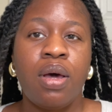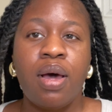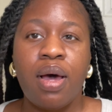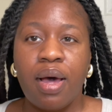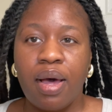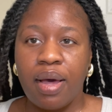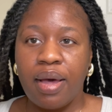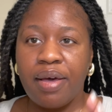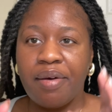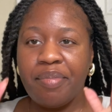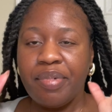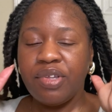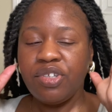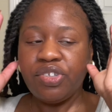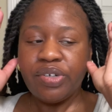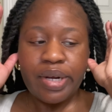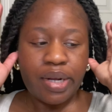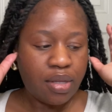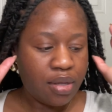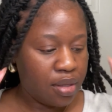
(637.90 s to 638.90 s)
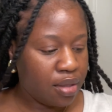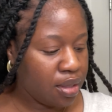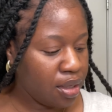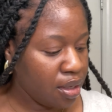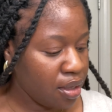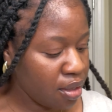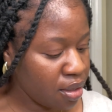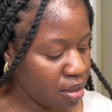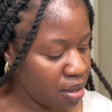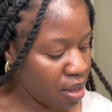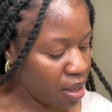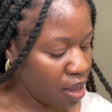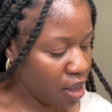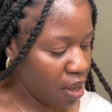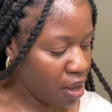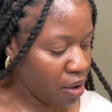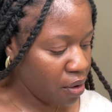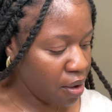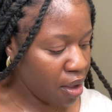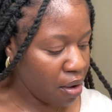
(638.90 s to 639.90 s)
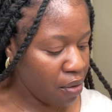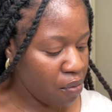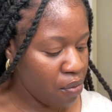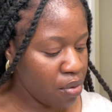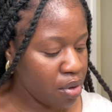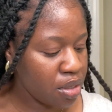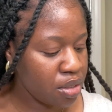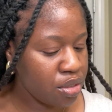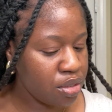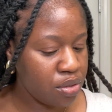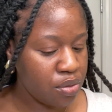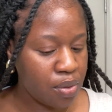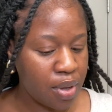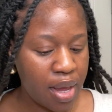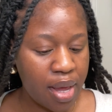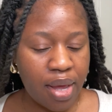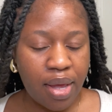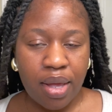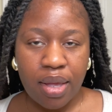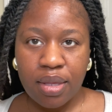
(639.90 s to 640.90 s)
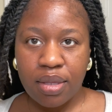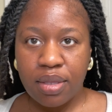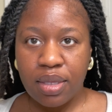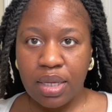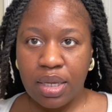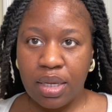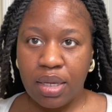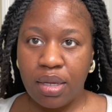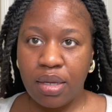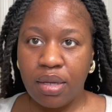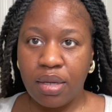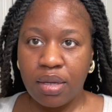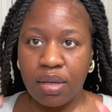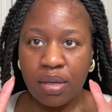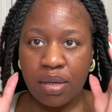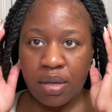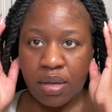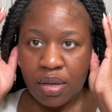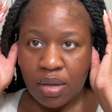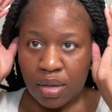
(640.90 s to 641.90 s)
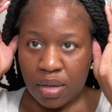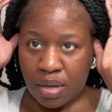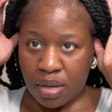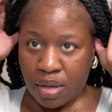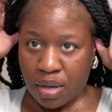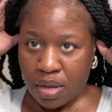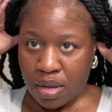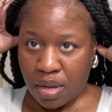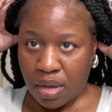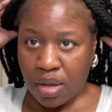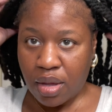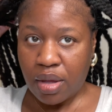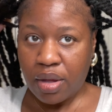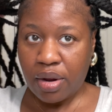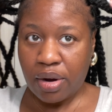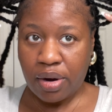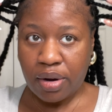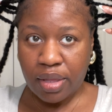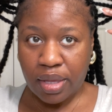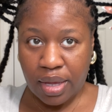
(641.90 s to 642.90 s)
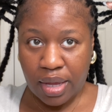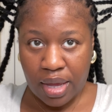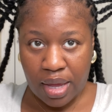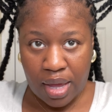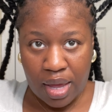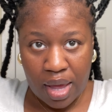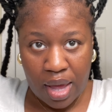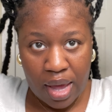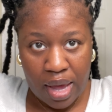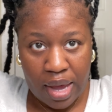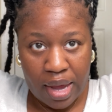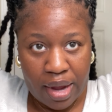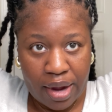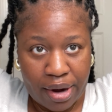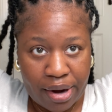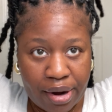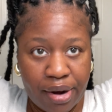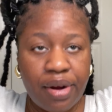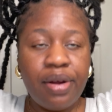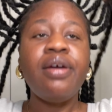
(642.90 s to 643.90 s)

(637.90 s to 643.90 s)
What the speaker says: I have been trying to think how I want to add the curly hair.